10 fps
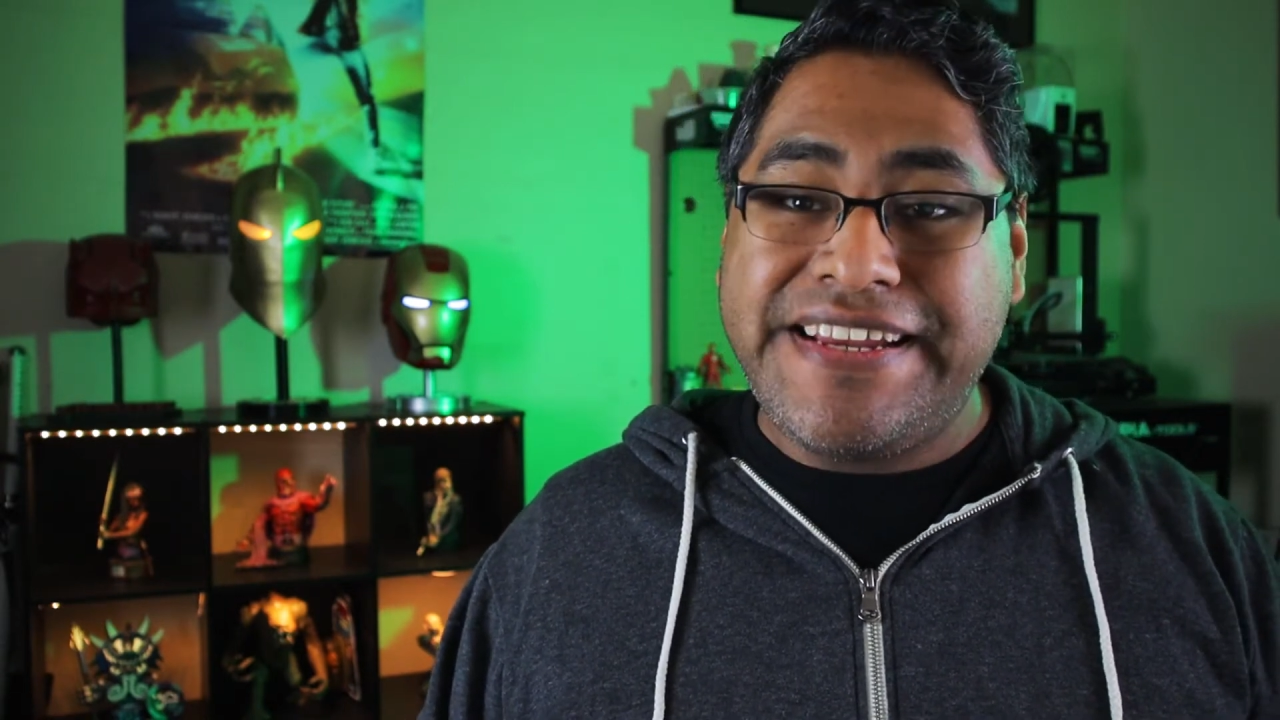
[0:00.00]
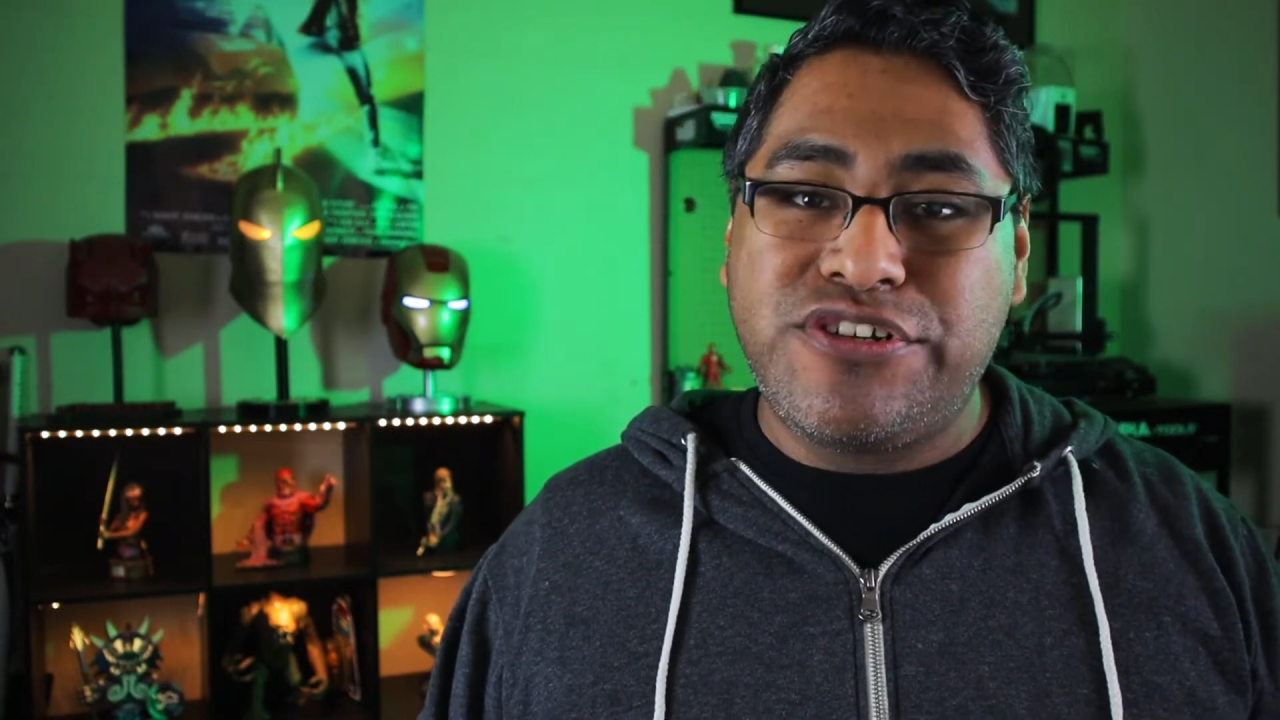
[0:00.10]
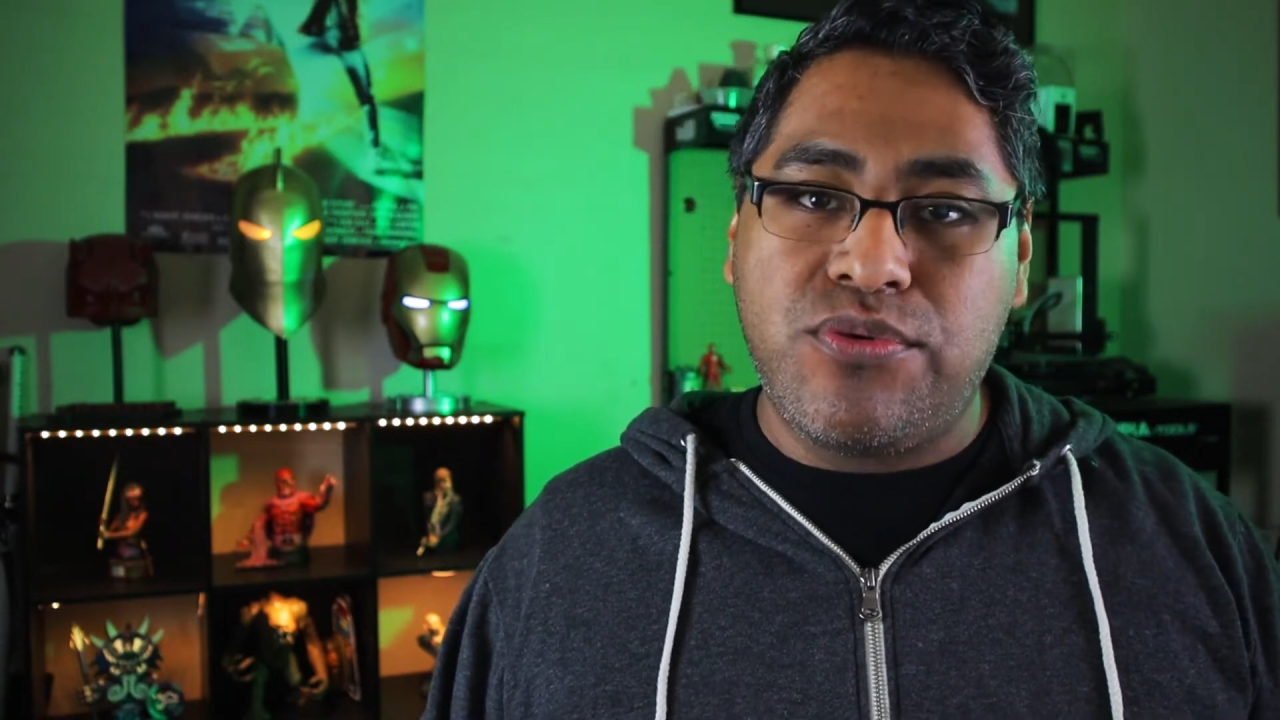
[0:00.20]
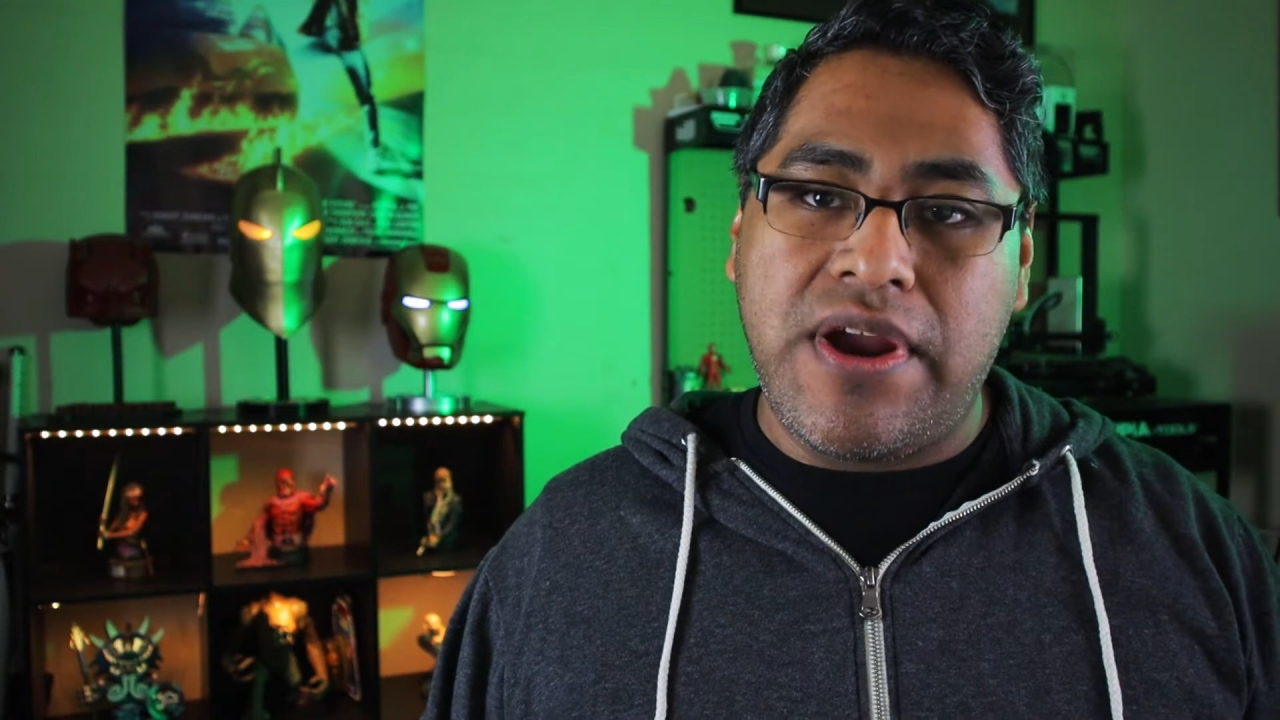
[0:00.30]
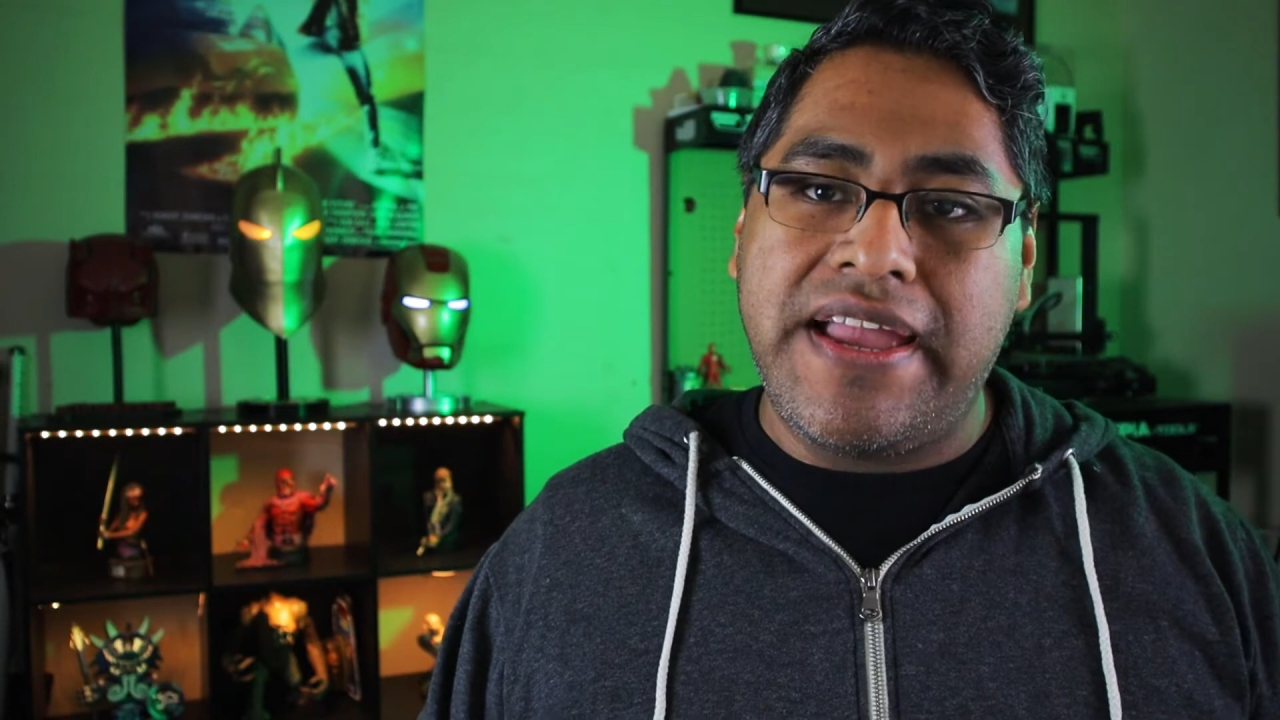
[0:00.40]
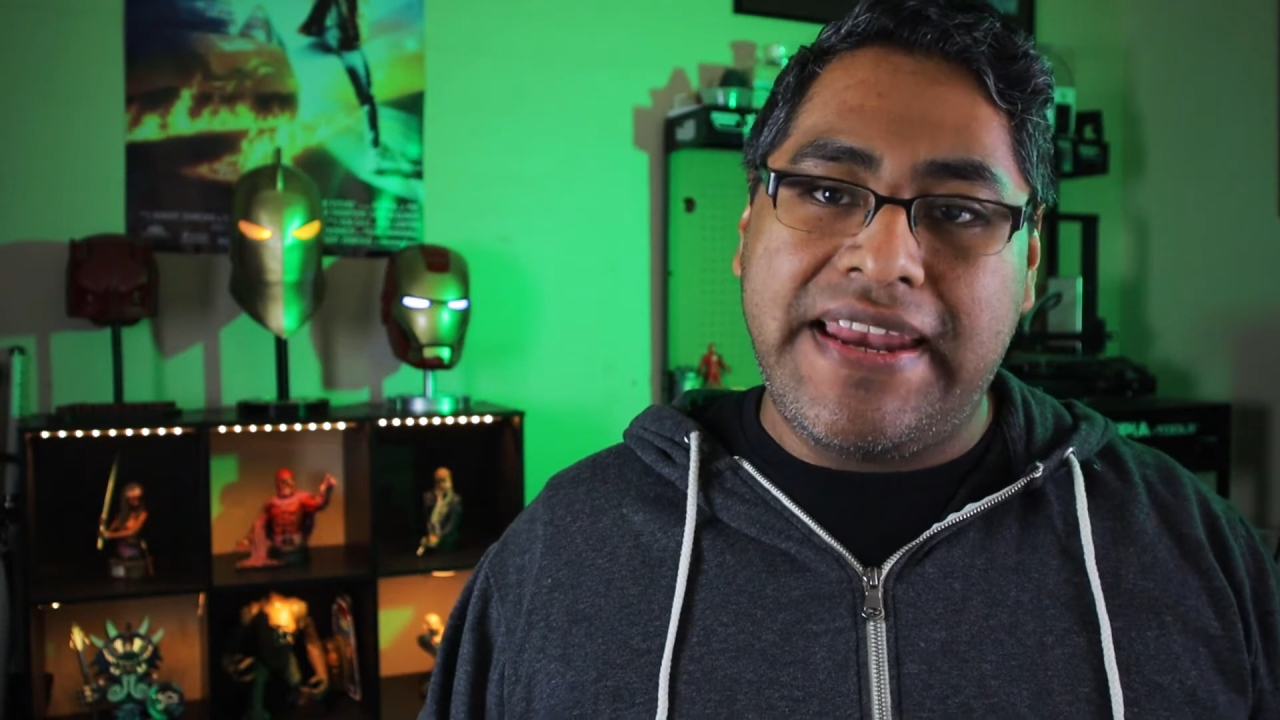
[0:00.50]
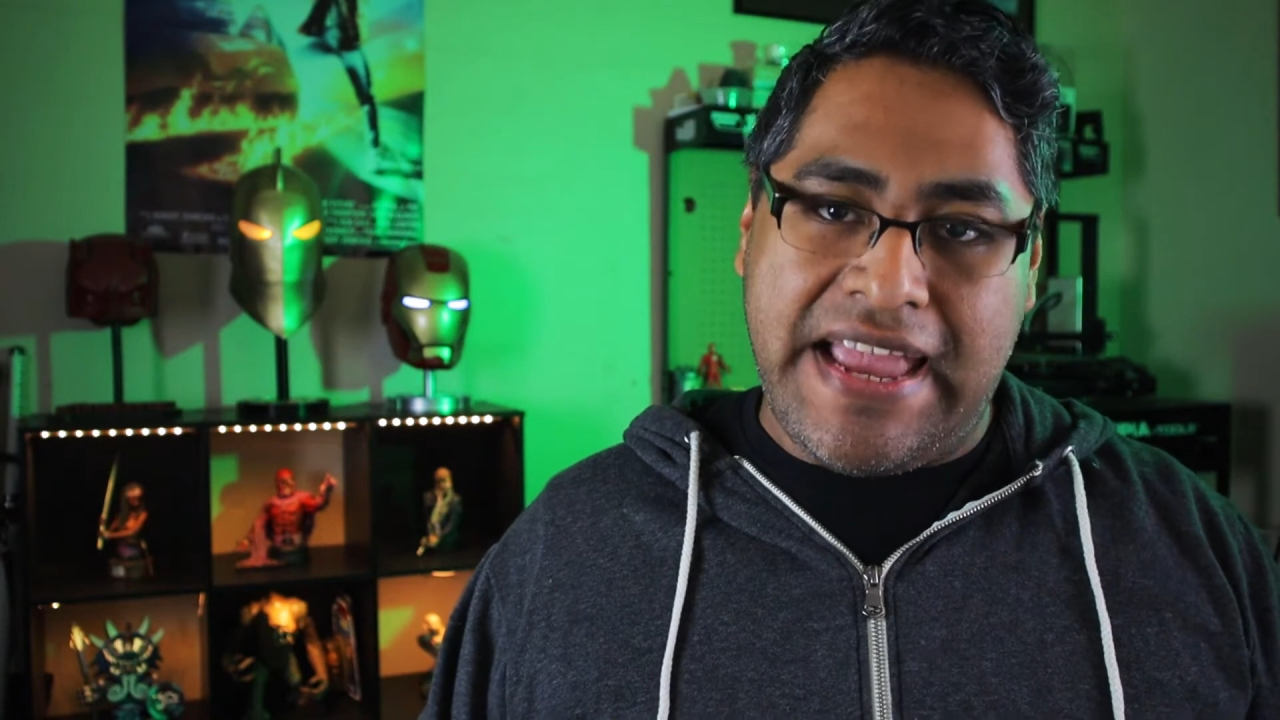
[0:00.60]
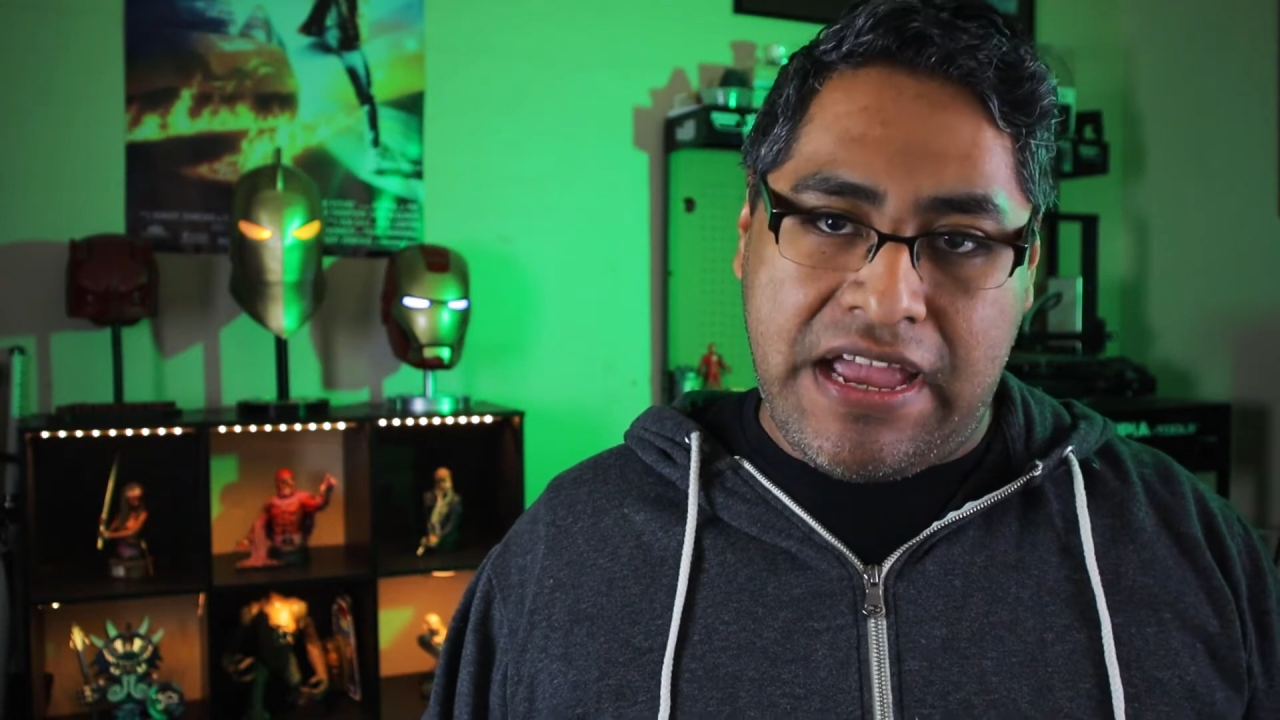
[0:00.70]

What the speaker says: dried